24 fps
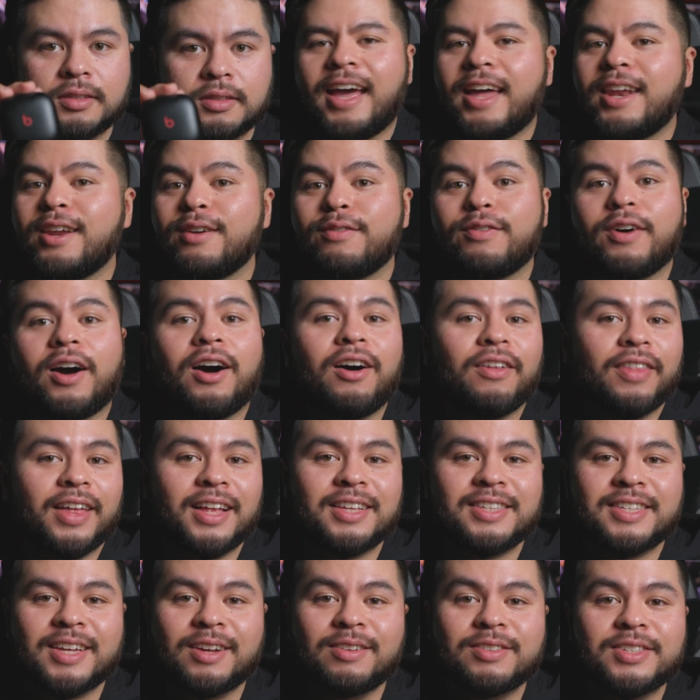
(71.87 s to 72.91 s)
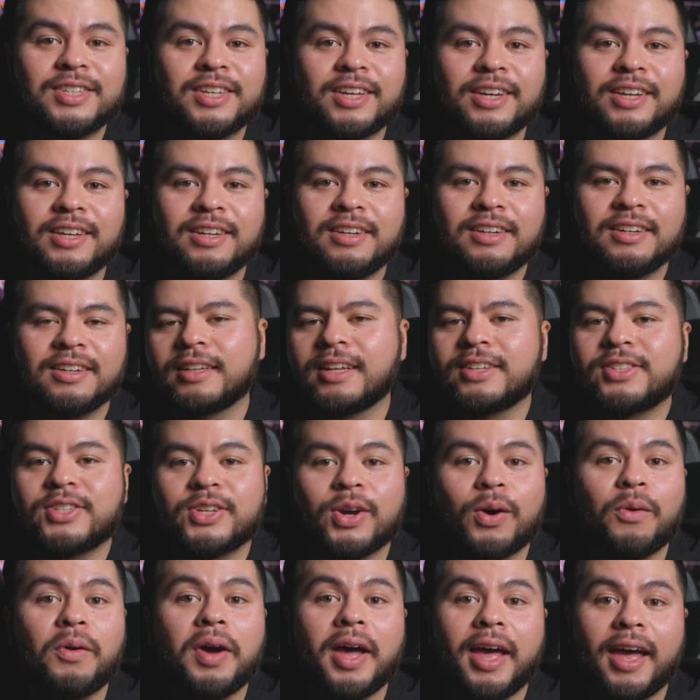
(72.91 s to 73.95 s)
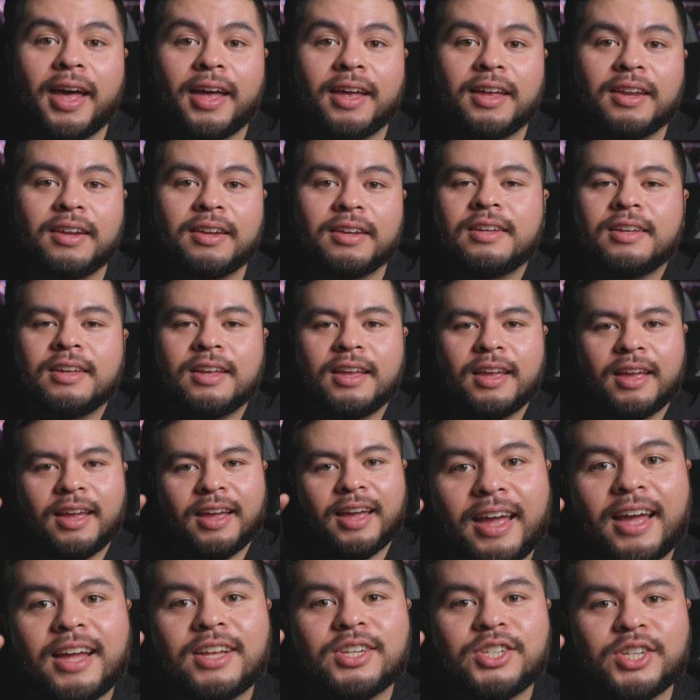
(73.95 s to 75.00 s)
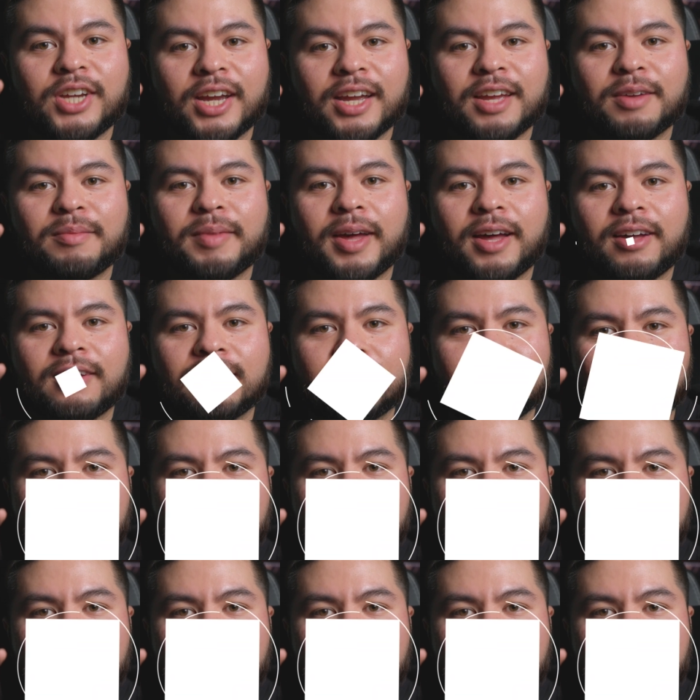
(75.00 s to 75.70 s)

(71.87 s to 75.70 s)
And if all that sounds good, let's go ahead and check them out.